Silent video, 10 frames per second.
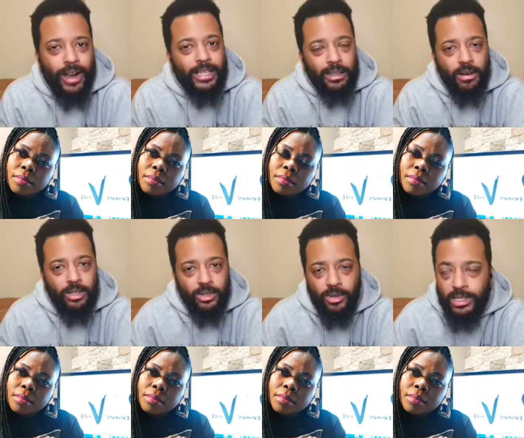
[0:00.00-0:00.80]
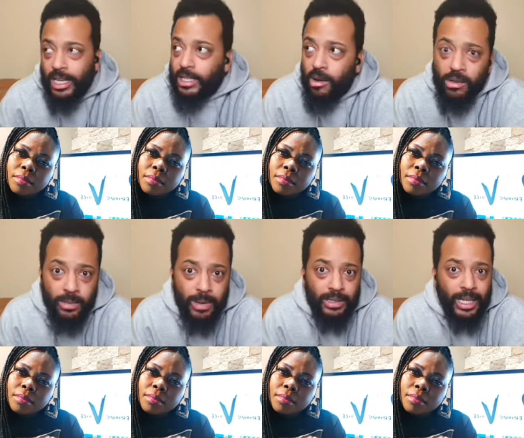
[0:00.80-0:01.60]
Speaker 1: write songs or sing songs
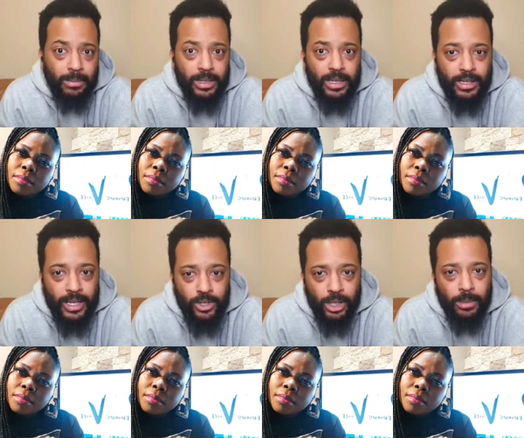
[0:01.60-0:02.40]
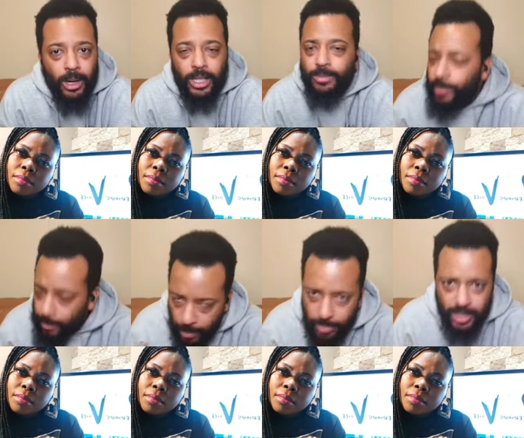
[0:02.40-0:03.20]
about that because it's all about
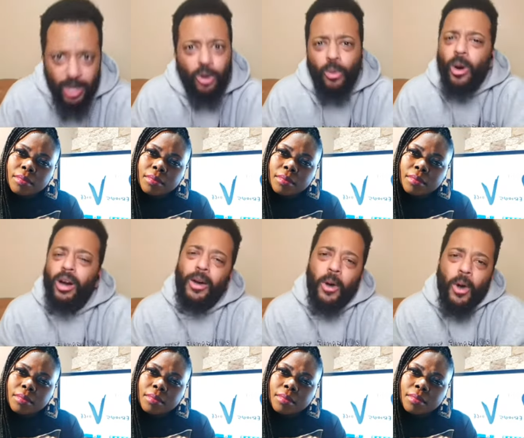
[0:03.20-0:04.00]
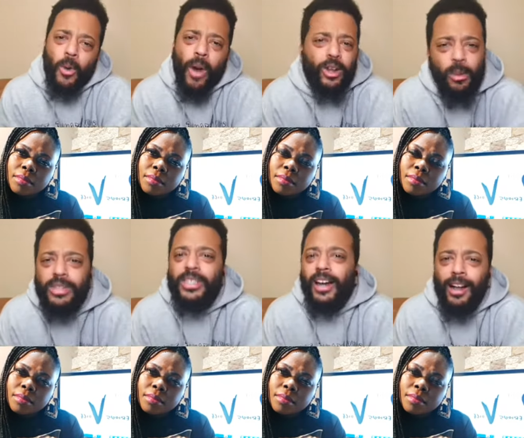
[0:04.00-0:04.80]
because people say oh well why do you always
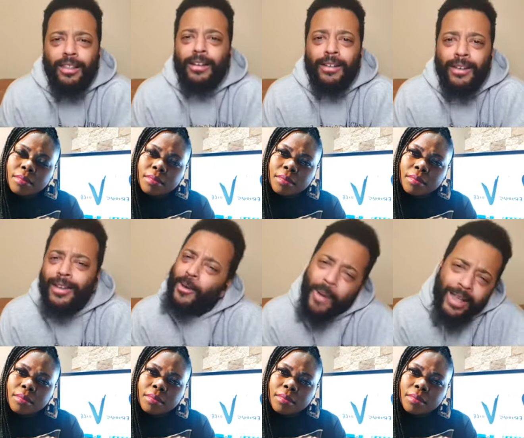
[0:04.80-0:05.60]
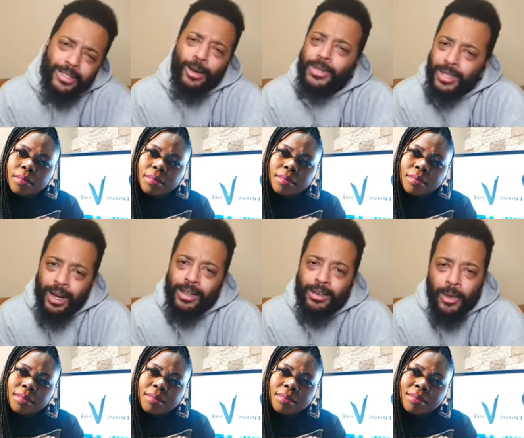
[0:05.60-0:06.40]
see color? why is it always
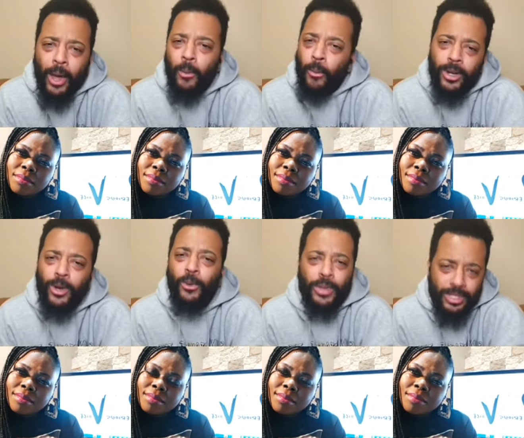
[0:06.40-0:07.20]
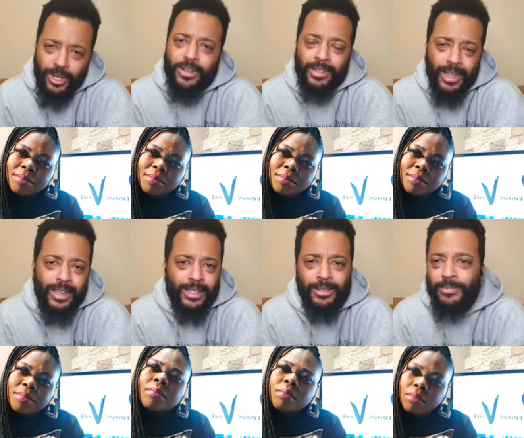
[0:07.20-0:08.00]
color? Like, you know, with certain
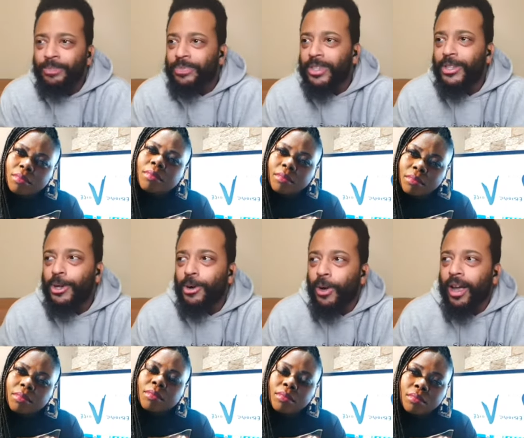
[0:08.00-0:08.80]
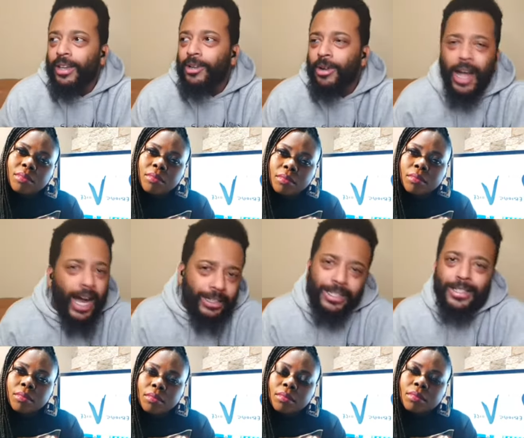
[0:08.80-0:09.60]
things and, you know, you know,
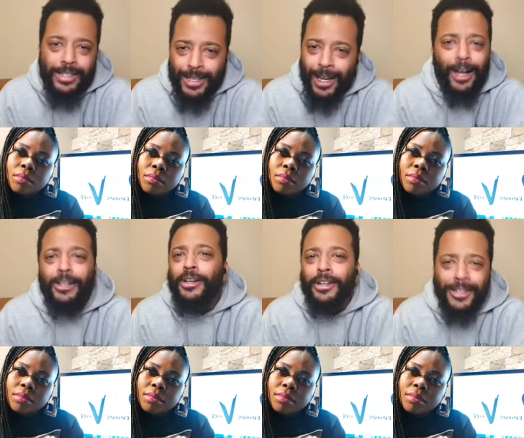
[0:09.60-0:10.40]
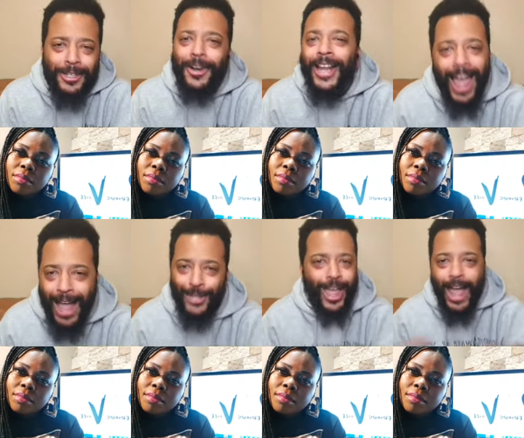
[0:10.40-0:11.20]
God doesn't see color, you know,
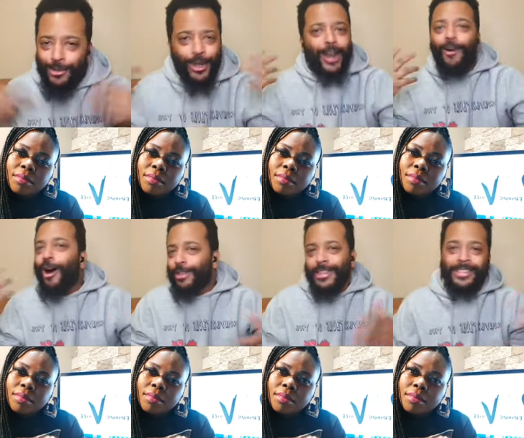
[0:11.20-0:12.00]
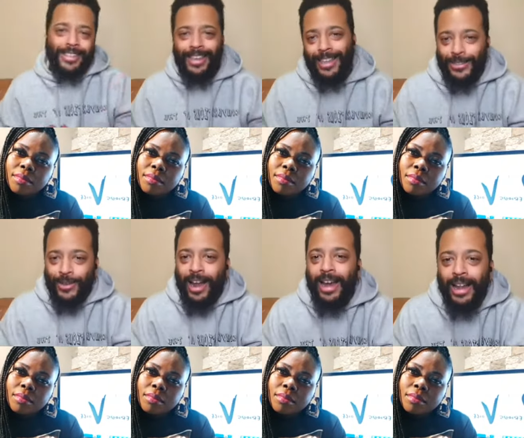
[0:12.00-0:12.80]
and, and you hear all these things,
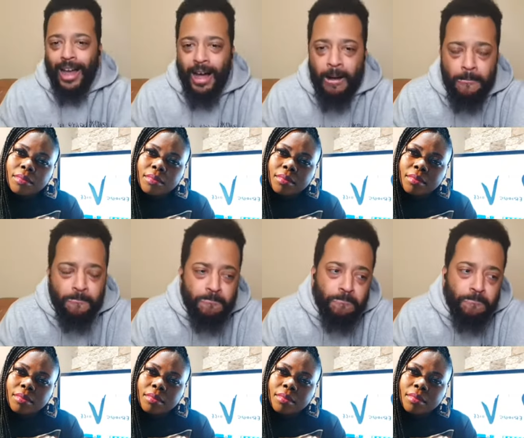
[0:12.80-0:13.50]
right? Um,